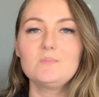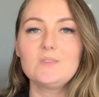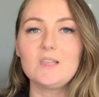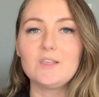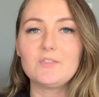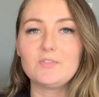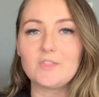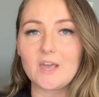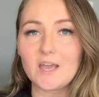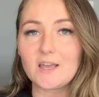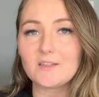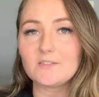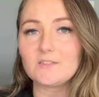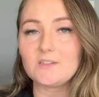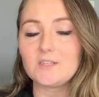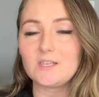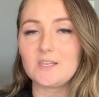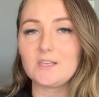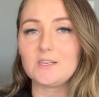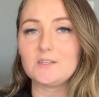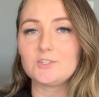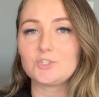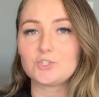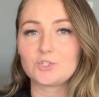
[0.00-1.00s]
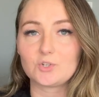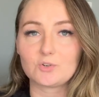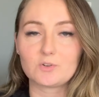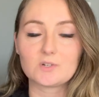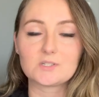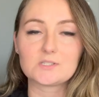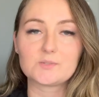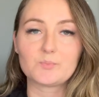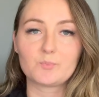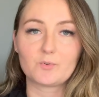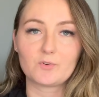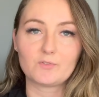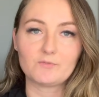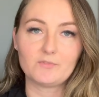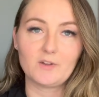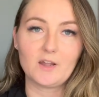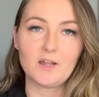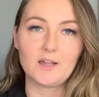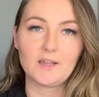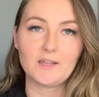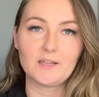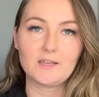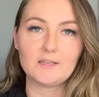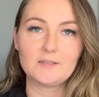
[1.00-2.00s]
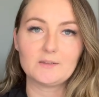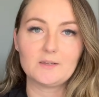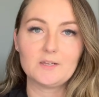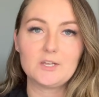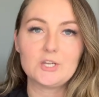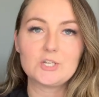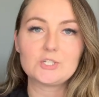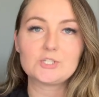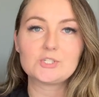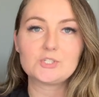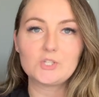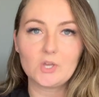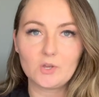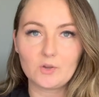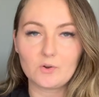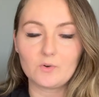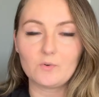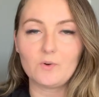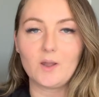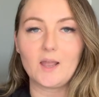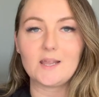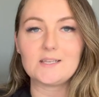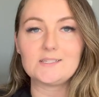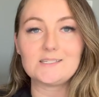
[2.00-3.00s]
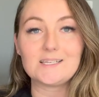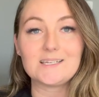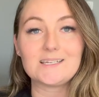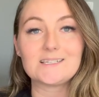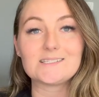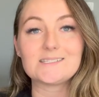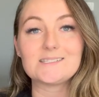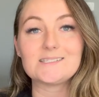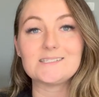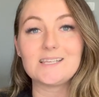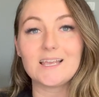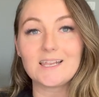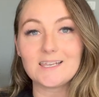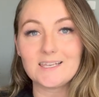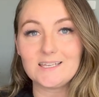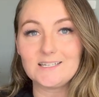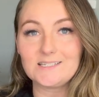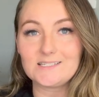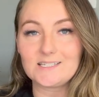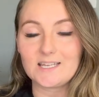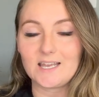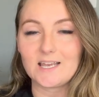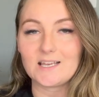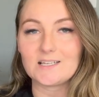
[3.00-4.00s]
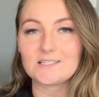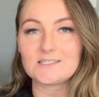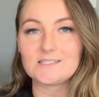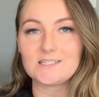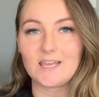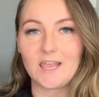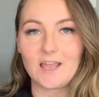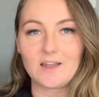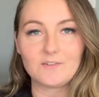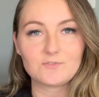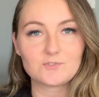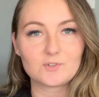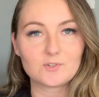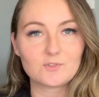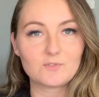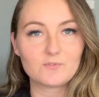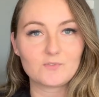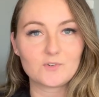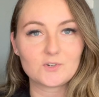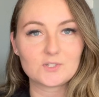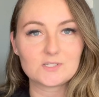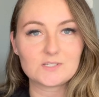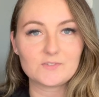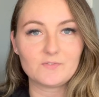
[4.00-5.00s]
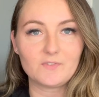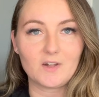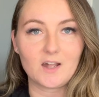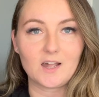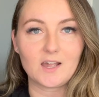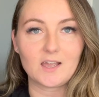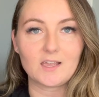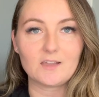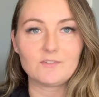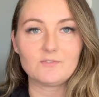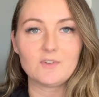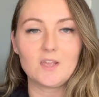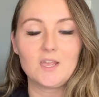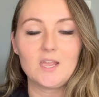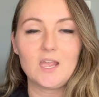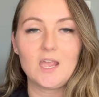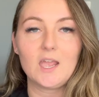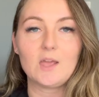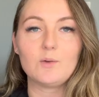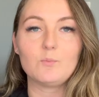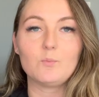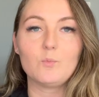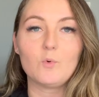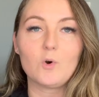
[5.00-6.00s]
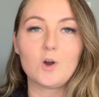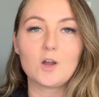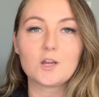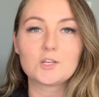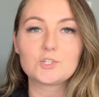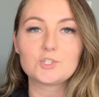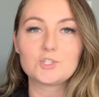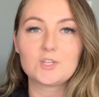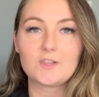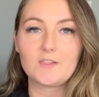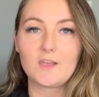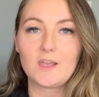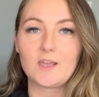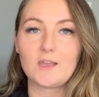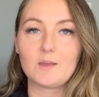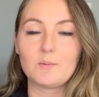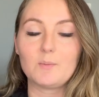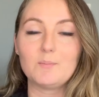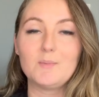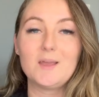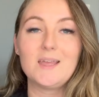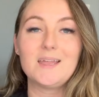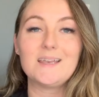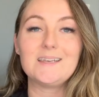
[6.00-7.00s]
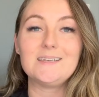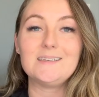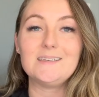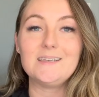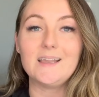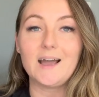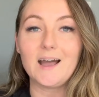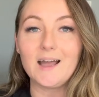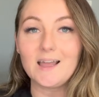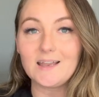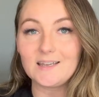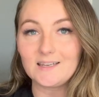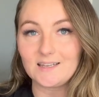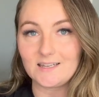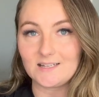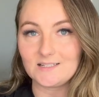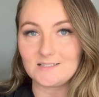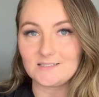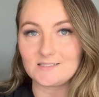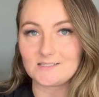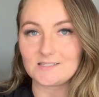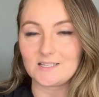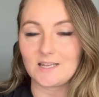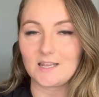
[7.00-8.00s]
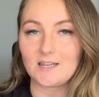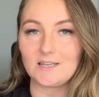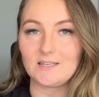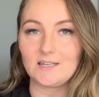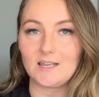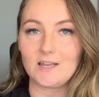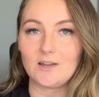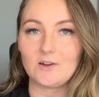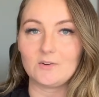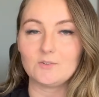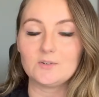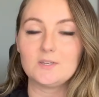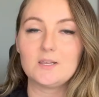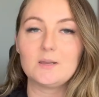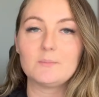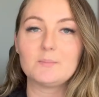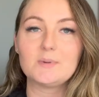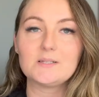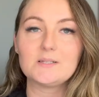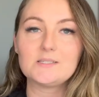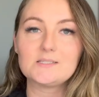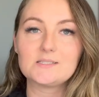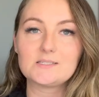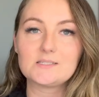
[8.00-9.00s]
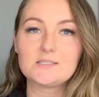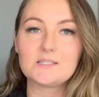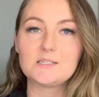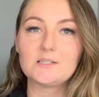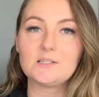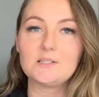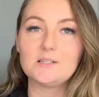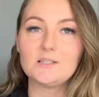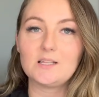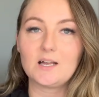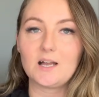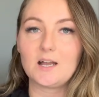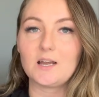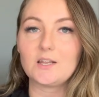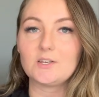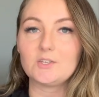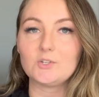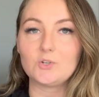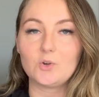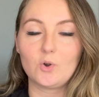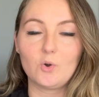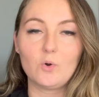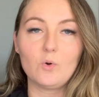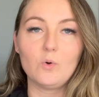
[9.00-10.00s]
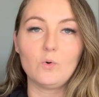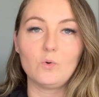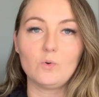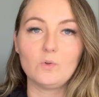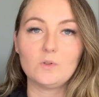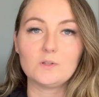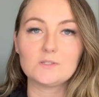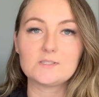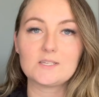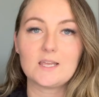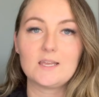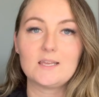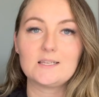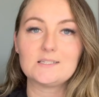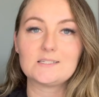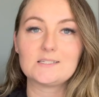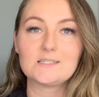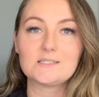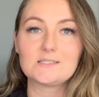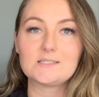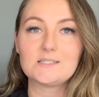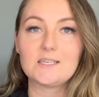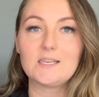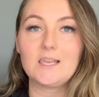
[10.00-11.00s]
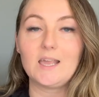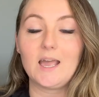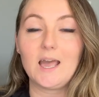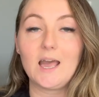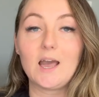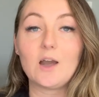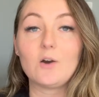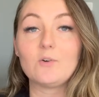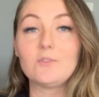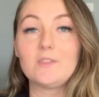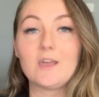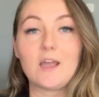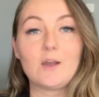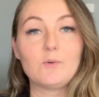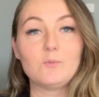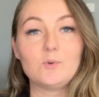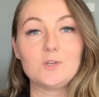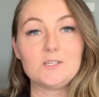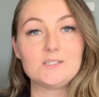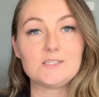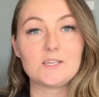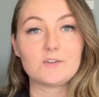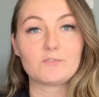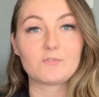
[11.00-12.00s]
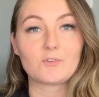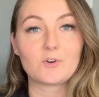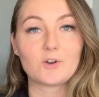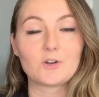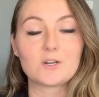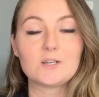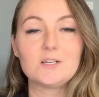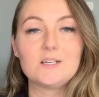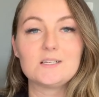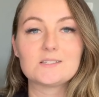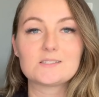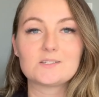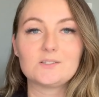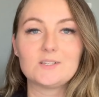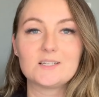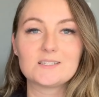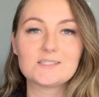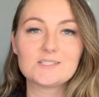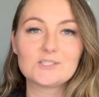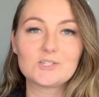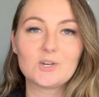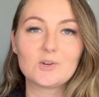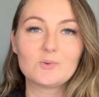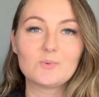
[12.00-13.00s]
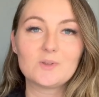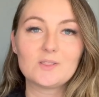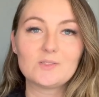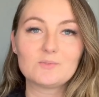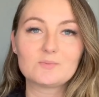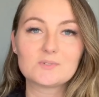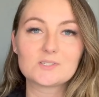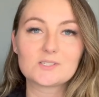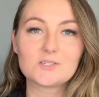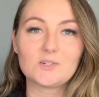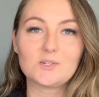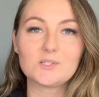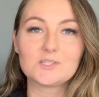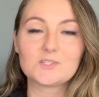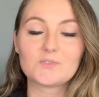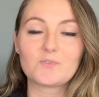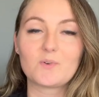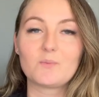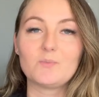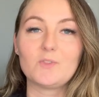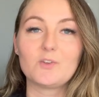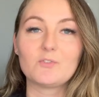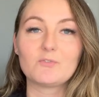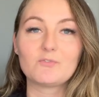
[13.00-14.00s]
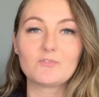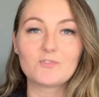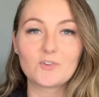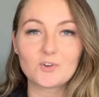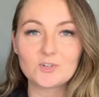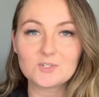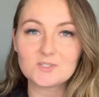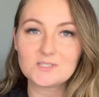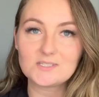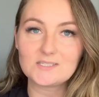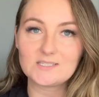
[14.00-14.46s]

that the shirts provide. So I did a second test after the first five and washed them not inside out, but still on cold to see how that would differ. So let's start with the results from the first